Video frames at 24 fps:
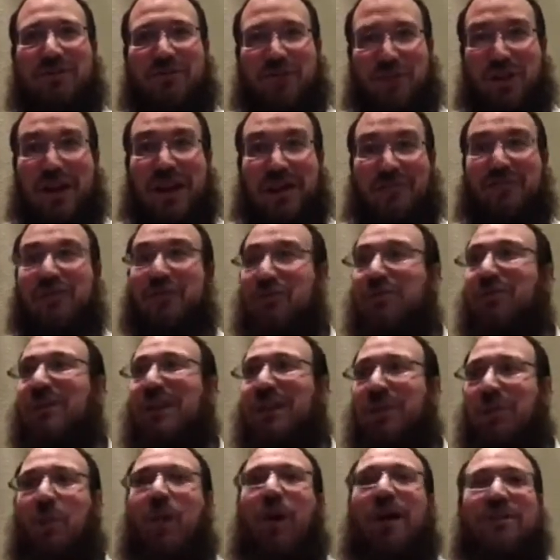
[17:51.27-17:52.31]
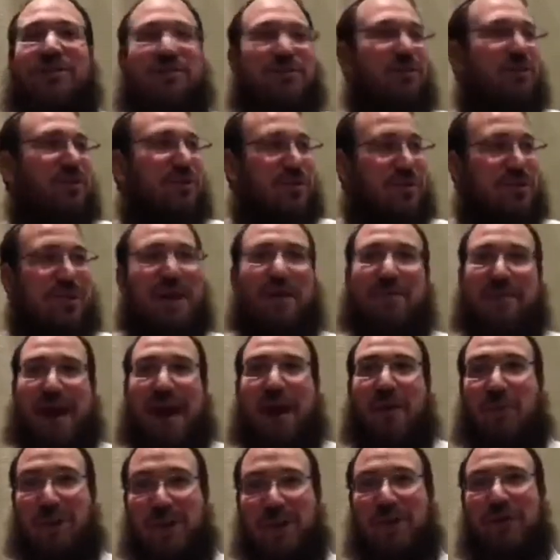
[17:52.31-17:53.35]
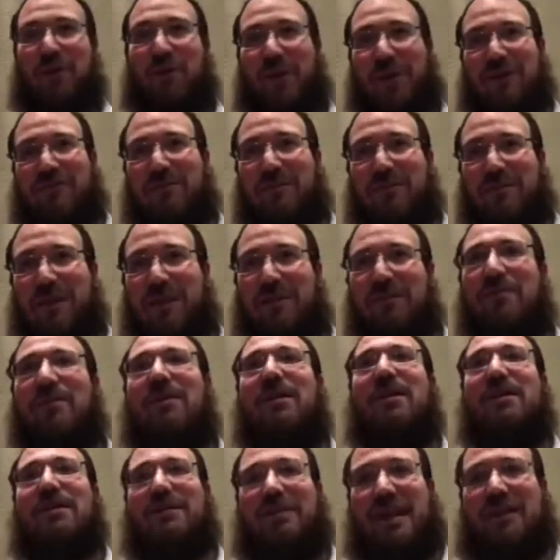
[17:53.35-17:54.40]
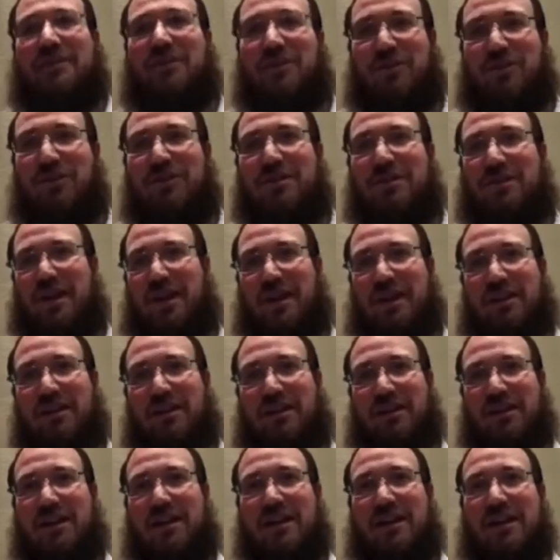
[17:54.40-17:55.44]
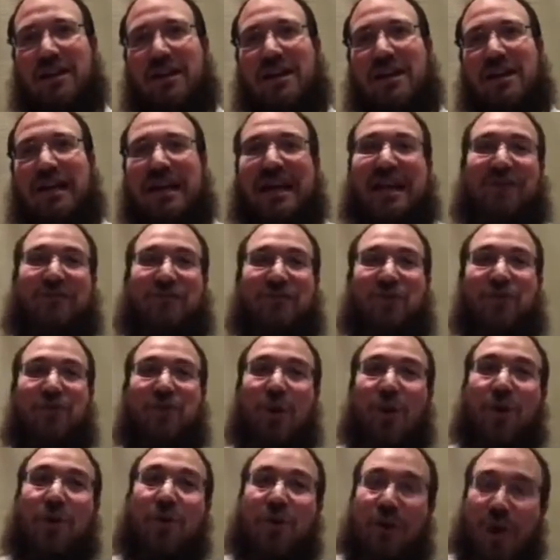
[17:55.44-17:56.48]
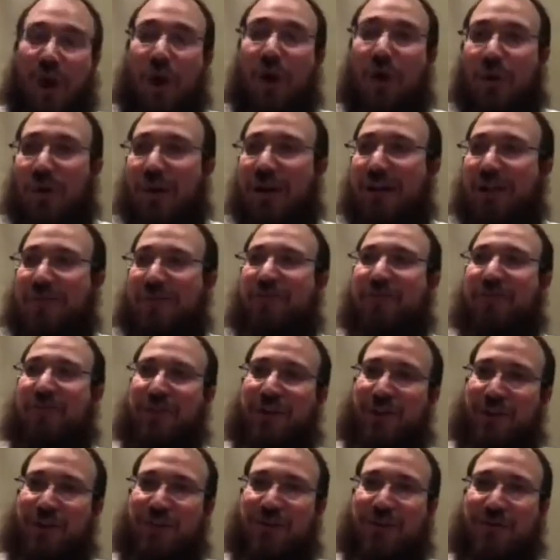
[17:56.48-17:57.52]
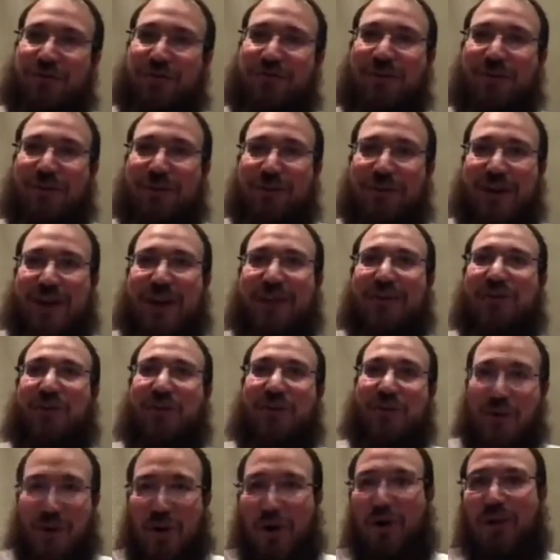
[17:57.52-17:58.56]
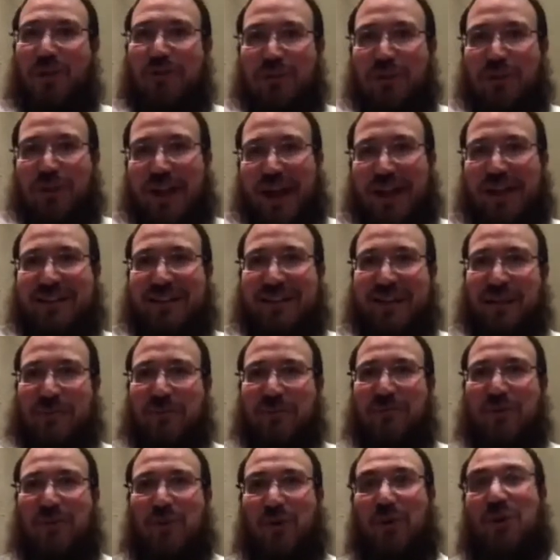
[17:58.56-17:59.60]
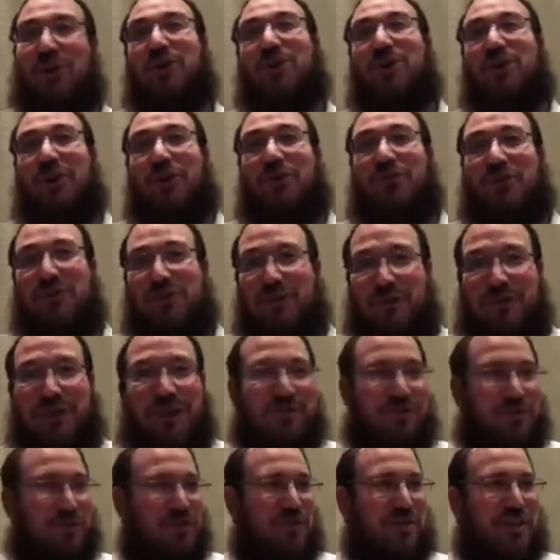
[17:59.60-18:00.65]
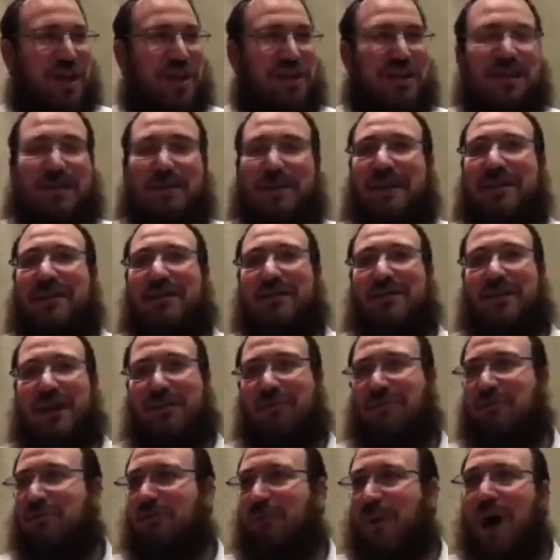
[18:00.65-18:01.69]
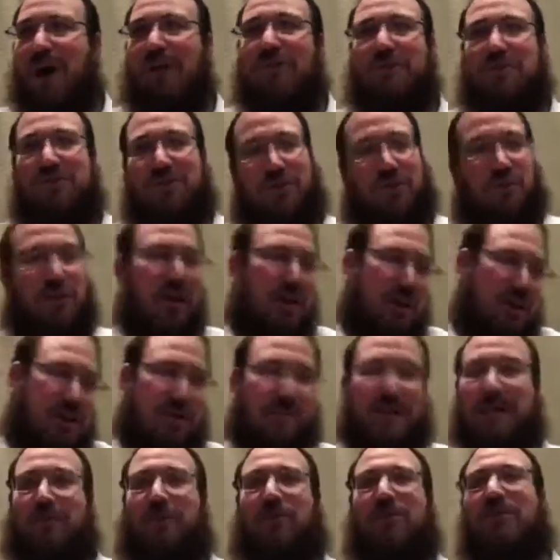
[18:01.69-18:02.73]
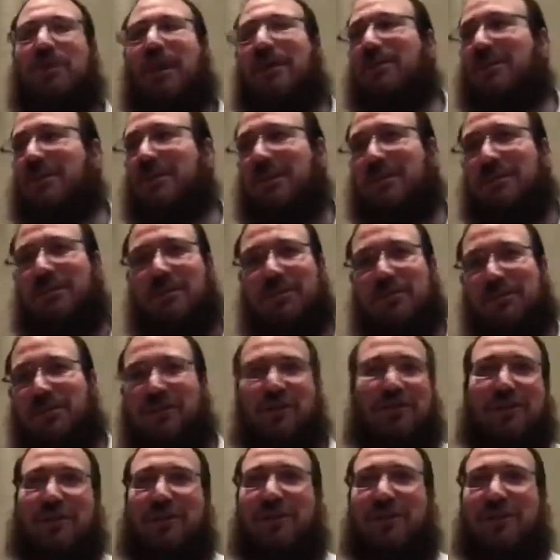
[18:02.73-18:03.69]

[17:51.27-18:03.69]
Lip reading: if you really want to them when you're away from them, that's a good sign. If you don't know if they're good for you or not, you don't know if you like them, or you don't know if there's anything about them that bothers you, spend more time with them. You'll figure